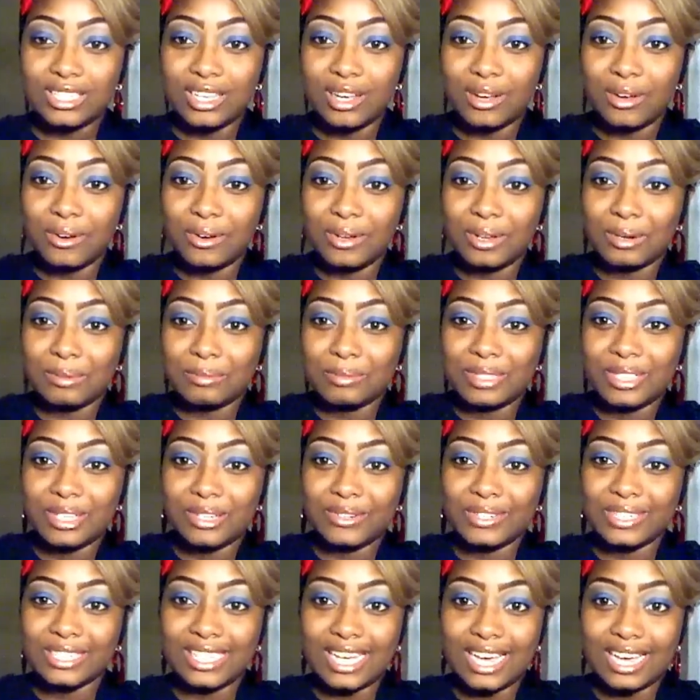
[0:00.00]
So, and I'm
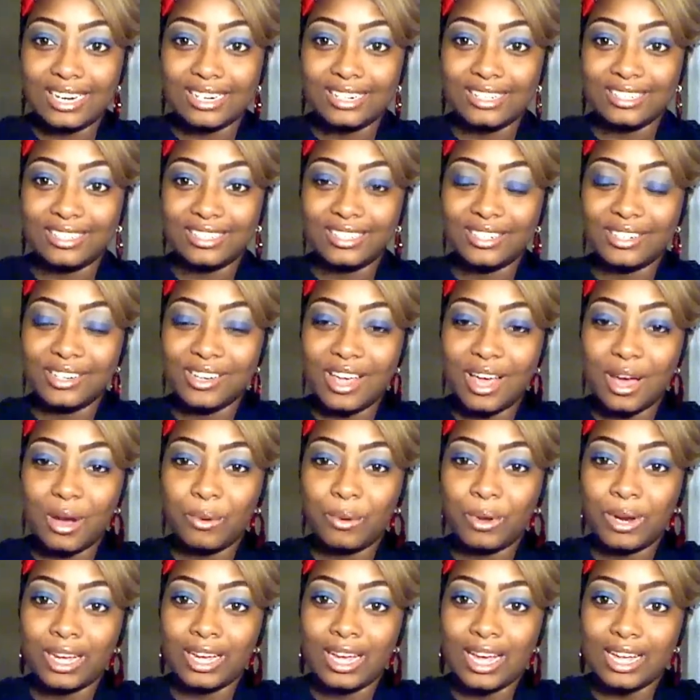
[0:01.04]
so excited to show
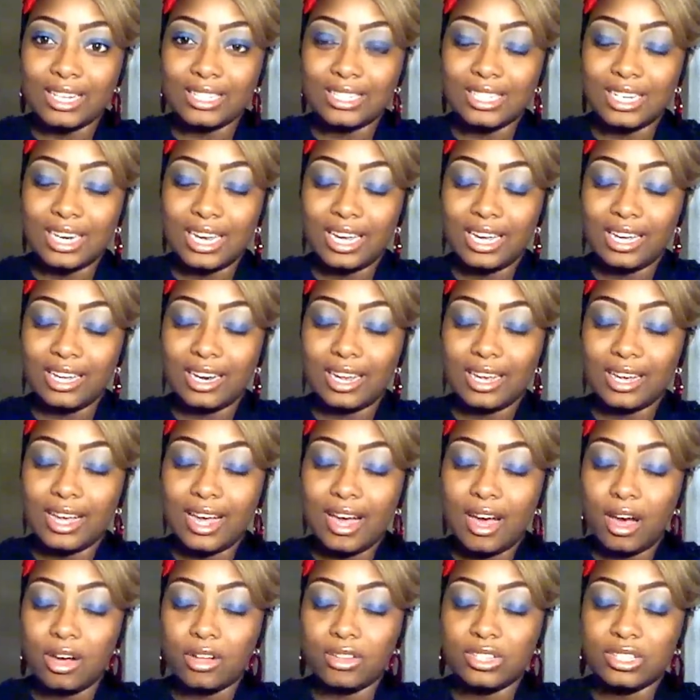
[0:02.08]
y'all what I got today. And I
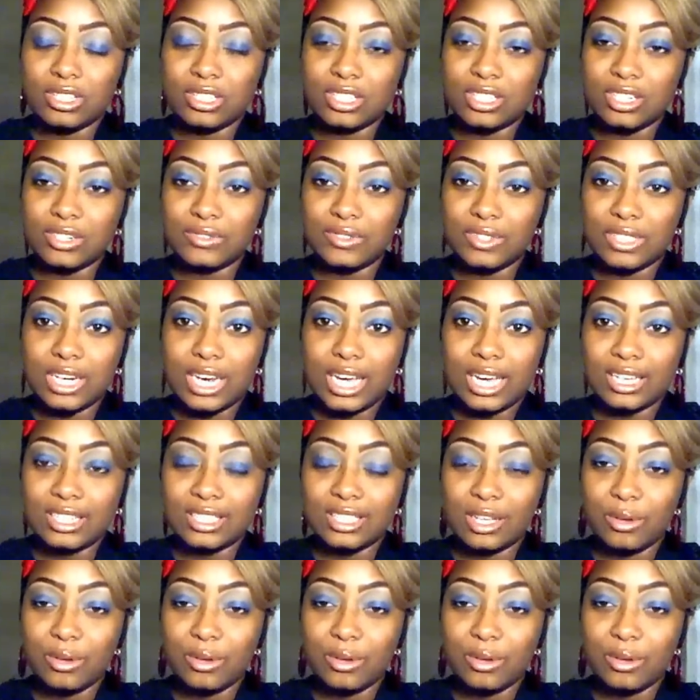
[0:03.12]
got all this stuff today.